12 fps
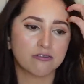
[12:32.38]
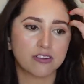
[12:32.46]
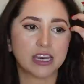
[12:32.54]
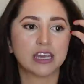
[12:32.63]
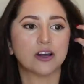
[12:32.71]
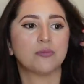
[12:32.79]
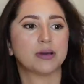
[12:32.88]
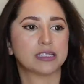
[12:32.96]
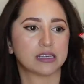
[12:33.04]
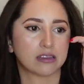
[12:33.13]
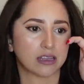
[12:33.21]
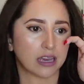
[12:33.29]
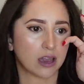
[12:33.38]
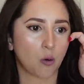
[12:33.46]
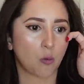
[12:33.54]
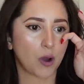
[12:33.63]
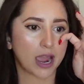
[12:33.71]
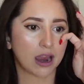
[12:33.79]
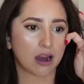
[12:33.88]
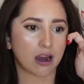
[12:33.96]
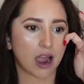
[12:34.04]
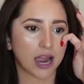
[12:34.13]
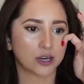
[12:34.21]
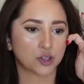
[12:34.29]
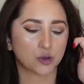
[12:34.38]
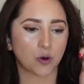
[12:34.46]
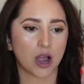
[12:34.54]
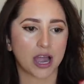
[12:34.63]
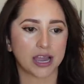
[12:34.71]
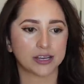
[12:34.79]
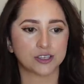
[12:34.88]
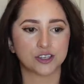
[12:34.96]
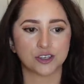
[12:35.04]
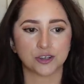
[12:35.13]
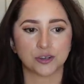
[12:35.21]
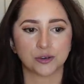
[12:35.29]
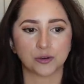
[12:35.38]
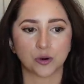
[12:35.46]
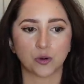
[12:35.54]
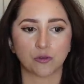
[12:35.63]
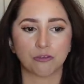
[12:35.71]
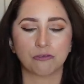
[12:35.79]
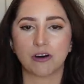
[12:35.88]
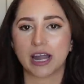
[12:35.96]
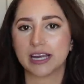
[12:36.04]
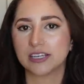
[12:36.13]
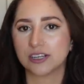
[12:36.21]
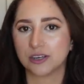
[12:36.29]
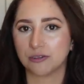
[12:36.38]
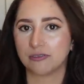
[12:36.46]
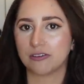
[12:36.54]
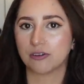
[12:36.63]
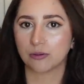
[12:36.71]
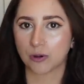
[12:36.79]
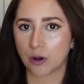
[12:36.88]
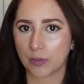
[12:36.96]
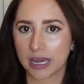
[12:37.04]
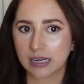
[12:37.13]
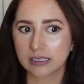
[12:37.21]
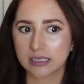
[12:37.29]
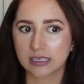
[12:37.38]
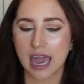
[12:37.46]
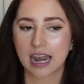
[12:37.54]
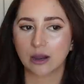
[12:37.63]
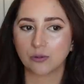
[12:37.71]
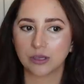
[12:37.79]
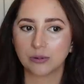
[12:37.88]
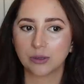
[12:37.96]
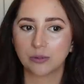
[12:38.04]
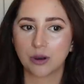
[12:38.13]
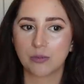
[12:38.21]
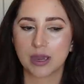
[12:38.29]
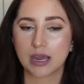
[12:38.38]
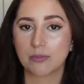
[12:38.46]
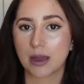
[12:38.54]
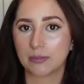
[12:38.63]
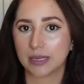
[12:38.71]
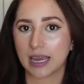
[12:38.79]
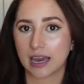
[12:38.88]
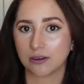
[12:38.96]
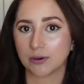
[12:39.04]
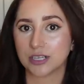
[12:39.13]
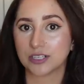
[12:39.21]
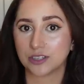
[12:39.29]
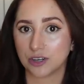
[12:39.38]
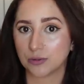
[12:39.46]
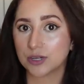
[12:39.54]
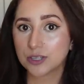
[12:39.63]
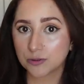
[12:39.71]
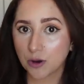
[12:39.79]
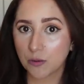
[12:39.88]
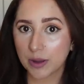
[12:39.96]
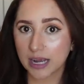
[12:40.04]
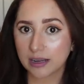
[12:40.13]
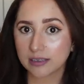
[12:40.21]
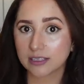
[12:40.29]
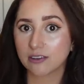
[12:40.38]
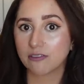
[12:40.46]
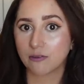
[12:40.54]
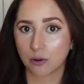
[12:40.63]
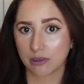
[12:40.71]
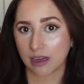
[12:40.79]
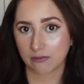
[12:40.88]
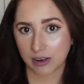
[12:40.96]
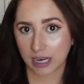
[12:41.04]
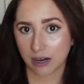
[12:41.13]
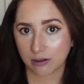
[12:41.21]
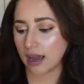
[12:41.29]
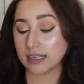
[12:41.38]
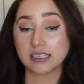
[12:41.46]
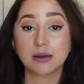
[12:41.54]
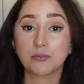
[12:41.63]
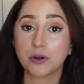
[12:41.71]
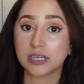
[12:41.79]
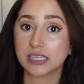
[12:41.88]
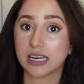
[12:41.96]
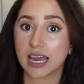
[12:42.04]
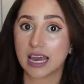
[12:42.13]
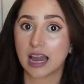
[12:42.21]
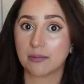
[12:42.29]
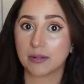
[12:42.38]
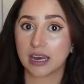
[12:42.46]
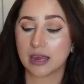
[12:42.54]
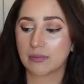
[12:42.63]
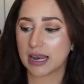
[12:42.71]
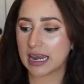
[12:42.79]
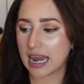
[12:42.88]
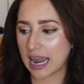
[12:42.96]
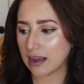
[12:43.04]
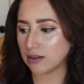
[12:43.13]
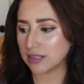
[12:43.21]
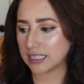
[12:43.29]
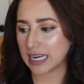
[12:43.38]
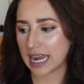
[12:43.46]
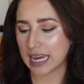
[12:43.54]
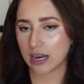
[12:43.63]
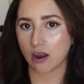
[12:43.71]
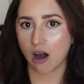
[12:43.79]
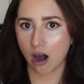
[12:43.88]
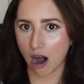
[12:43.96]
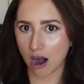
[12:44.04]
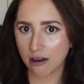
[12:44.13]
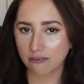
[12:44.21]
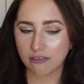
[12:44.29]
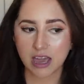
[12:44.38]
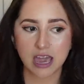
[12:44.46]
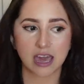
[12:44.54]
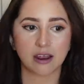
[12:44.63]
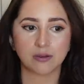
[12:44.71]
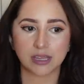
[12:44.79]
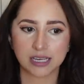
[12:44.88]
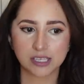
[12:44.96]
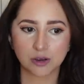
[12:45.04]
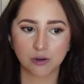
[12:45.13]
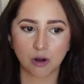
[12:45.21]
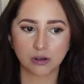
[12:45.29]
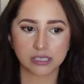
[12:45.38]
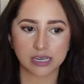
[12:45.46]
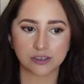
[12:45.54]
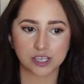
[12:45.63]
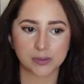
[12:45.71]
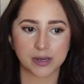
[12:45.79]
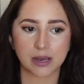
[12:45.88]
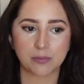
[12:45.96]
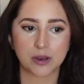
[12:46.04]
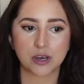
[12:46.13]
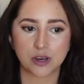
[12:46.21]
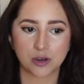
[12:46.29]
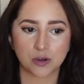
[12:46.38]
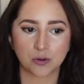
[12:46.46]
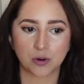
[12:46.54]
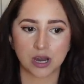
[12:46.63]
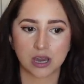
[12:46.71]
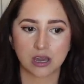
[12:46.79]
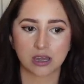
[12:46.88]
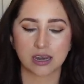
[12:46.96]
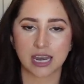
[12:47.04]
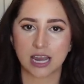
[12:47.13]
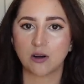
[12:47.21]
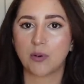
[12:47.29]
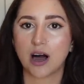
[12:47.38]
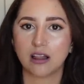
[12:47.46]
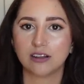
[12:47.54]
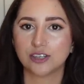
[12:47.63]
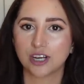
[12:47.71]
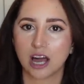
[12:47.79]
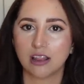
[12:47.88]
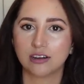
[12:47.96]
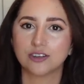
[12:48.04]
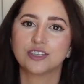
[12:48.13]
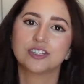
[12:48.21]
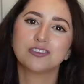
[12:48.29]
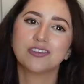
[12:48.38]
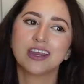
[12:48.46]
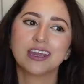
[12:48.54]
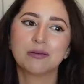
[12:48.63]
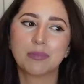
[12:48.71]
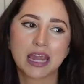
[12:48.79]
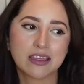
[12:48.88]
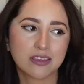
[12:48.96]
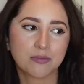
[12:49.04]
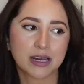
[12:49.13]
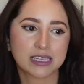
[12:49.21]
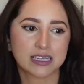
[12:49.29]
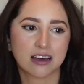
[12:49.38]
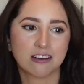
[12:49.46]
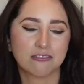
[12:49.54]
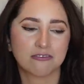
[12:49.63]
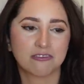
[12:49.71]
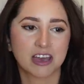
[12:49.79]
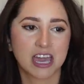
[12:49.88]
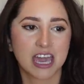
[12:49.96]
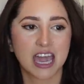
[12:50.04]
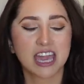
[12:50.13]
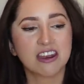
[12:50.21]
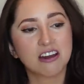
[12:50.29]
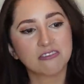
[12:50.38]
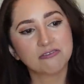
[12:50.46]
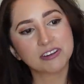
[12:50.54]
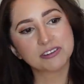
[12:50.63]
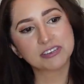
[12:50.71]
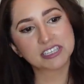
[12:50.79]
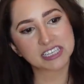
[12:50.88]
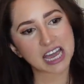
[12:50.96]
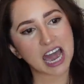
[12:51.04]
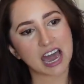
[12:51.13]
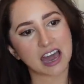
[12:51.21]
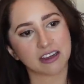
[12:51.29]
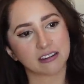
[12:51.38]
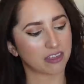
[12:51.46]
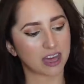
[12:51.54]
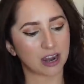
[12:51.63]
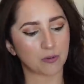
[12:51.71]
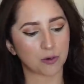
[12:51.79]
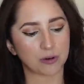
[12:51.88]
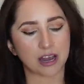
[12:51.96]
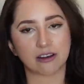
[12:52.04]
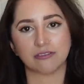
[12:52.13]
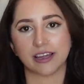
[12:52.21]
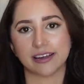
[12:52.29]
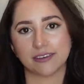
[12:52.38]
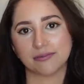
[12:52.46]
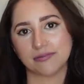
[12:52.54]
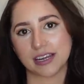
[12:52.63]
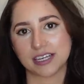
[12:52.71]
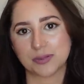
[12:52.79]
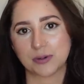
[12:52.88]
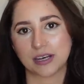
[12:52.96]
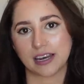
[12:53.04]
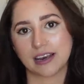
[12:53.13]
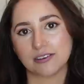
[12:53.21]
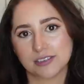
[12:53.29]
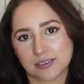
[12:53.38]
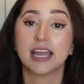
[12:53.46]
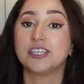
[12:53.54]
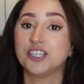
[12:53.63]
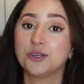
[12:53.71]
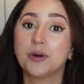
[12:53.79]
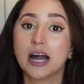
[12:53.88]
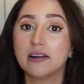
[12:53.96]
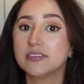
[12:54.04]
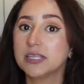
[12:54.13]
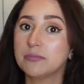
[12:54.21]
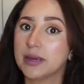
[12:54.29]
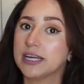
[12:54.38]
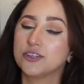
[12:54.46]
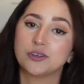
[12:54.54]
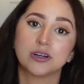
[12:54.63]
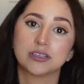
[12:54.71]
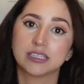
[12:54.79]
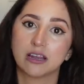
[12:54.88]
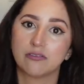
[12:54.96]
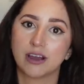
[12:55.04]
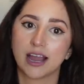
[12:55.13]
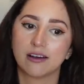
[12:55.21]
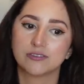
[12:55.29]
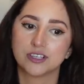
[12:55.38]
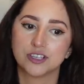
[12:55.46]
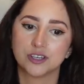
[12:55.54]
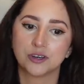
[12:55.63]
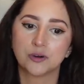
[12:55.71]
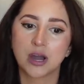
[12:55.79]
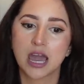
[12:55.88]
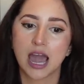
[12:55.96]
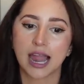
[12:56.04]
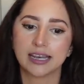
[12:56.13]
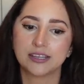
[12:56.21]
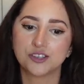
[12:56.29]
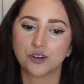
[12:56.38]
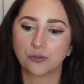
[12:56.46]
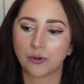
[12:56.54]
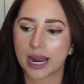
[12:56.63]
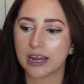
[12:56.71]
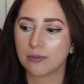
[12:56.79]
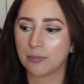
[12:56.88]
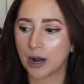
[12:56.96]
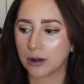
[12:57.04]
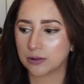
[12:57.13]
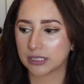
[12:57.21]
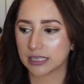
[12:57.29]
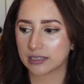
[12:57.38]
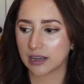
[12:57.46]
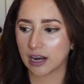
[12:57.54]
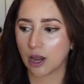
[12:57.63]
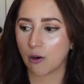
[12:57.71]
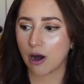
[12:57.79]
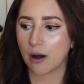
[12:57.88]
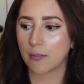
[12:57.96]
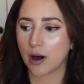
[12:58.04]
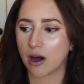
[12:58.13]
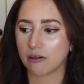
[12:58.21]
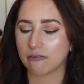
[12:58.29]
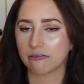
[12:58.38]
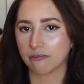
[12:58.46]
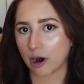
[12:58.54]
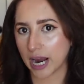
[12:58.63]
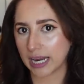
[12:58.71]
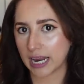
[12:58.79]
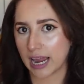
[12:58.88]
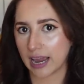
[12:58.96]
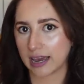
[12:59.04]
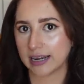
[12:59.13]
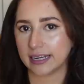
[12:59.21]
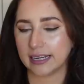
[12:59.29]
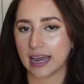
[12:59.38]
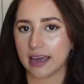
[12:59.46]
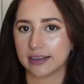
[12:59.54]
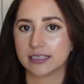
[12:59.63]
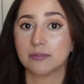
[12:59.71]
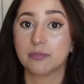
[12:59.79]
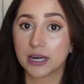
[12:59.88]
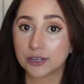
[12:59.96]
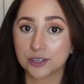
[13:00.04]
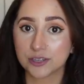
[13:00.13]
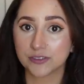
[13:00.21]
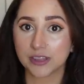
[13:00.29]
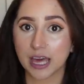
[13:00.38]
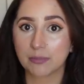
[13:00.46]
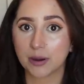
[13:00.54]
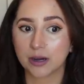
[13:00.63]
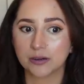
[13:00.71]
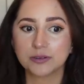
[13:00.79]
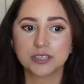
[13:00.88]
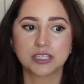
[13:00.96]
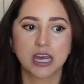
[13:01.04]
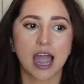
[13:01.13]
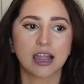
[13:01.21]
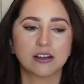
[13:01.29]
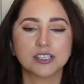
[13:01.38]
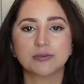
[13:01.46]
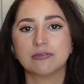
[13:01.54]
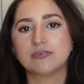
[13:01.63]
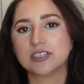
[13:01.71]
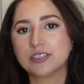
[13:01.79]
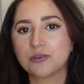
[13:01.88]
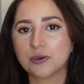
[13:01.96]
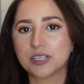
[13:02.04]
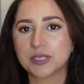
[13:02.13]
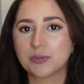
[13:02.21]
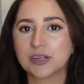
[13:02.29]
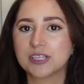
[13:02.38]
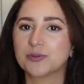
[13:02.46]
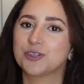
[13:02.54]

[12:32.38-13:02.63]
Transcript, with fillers: video basically where I try to find a new favorite romance, and I really really want to pick up Emily Henry's newest romance for that video. At some point today I'm getting my nails taken off, and I would like to go to Ulta and just pick up a new nail polish color just so that I can paint them myself and not feel sad that I won't have like nice pretty nails. I do have some Patreon stuff I have to do. I need to write a post that's gonna go up on Friday, and I need to edit some pictures for that post. I also have Discord sprints,